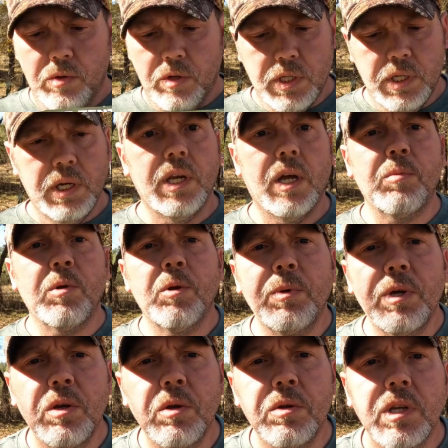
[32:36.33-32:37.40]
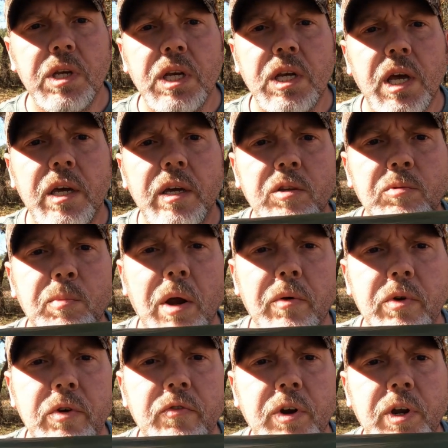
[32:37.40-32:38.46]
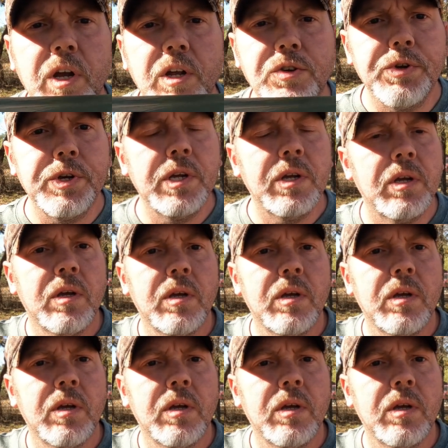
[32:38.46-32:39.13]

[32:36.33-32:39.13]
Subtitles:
the tent I'm going to be using today is my River Country